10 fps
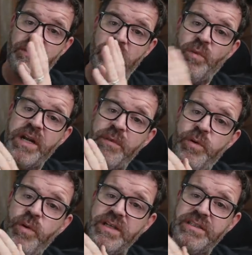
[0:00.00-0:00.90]
But when I
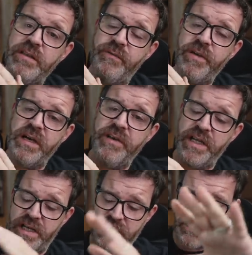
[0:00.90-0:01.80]
put the
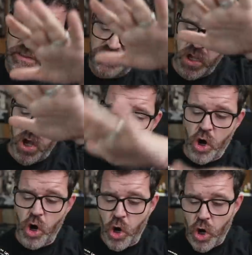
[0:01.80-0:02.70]
58X
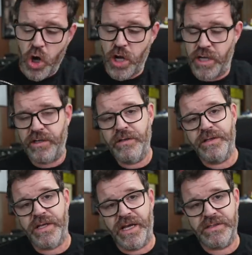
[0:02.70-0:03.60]
on
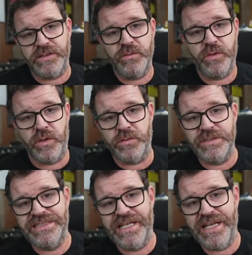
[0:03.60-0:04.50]
the Xduoo
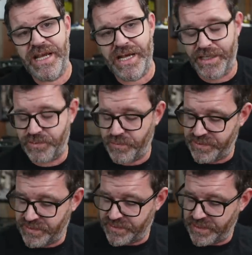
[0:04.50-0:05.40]

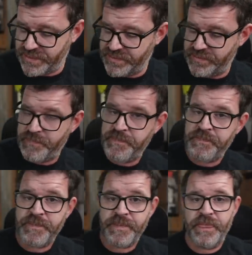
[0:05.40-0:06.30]
TA26S,
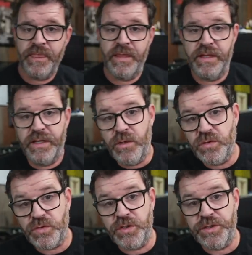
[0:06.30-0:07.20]
it
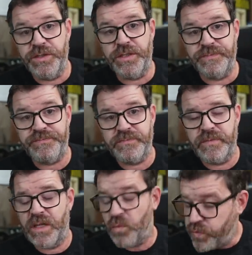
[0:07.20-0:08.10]
was really good.
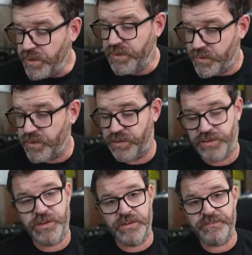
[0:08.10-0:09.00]
Really, really
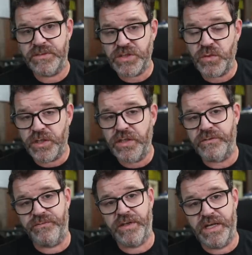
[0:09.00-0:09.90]
good. So good,
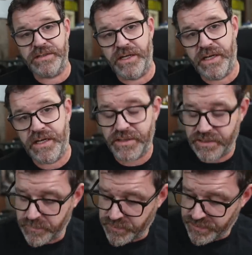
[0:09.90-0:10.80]
in fact, that I had to
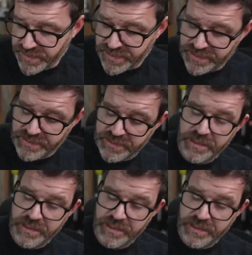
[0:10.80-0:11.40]
double check it